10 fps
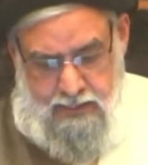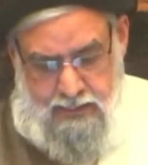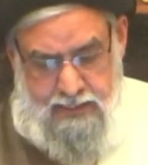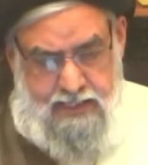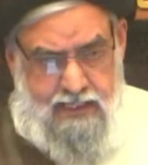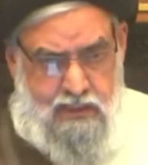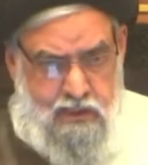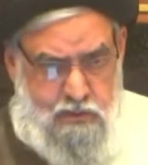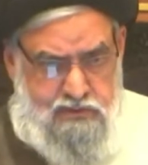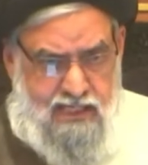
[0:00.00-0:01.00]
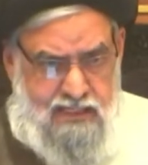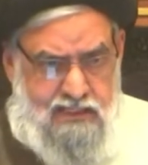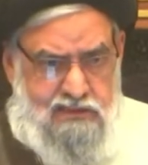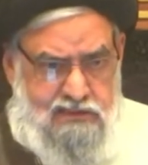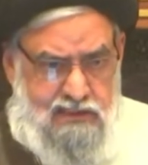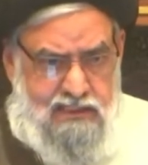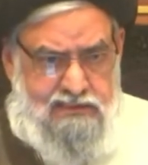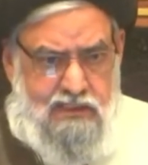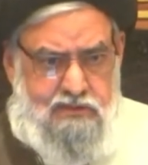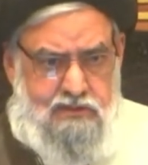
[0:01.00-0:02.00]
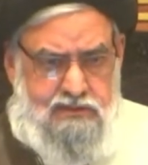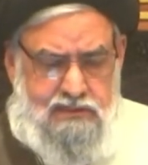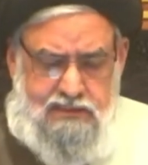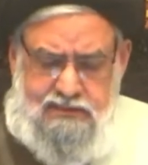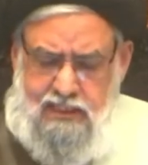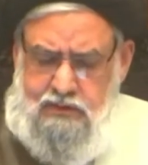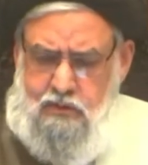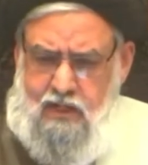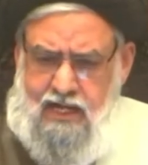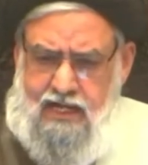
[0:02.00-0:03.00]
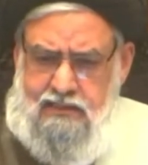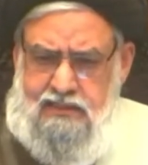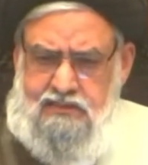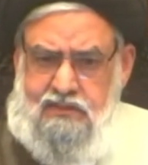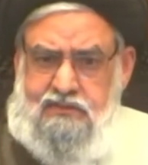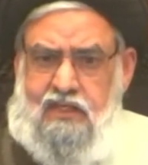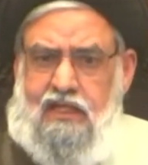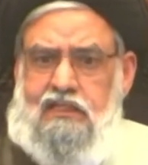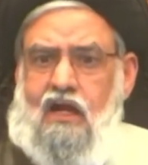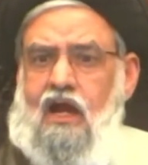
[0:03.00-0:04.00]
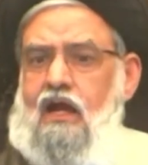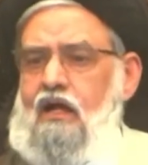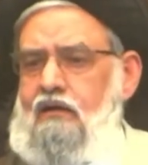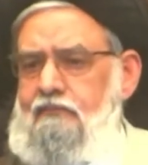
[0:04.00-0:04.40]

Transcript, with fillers: And he includes that in al Ahadith al-Sahiha,